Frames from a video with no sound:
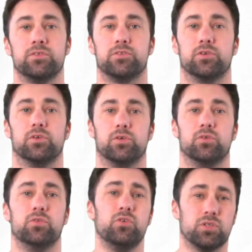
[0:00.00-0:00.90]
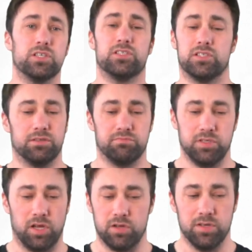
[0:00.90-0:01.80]
to not just to,
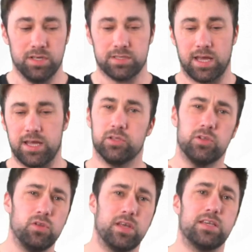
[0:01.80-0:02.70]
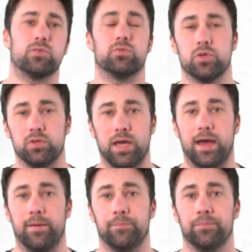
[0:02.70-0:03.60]
you know, say do this or do
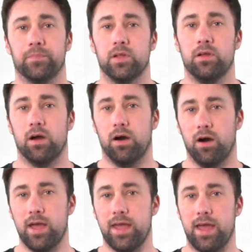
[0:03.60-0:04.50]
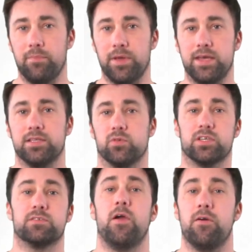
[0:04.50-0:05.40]
that. I am here to
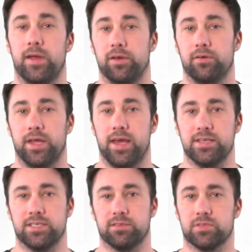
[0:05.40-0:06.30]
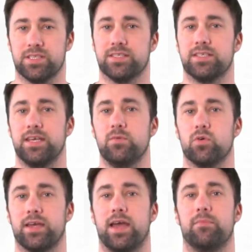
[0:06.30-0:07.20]
experiment on the hair systems and see
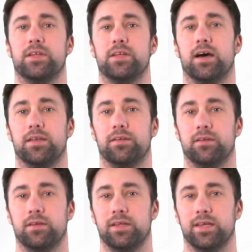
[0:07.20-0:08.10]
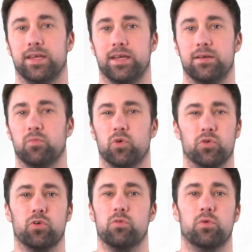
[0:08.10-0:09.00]
what can be done in more
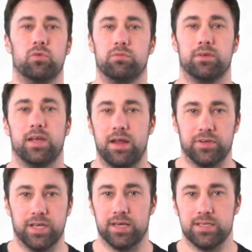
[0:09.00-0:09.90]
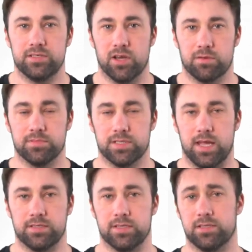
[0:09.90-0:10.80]
normal everyday
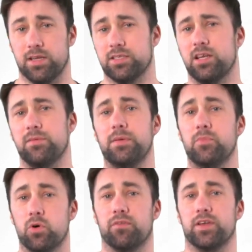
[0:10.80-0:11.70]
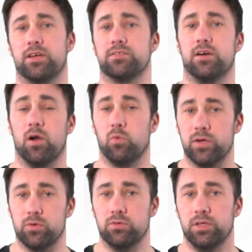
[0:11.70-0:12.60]
circumstances. So there's going to be more videos that I
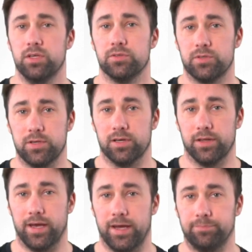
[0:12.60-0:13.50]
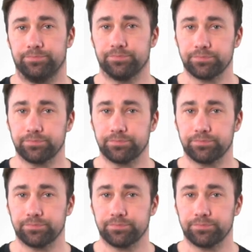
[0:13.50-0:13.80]
will do like that.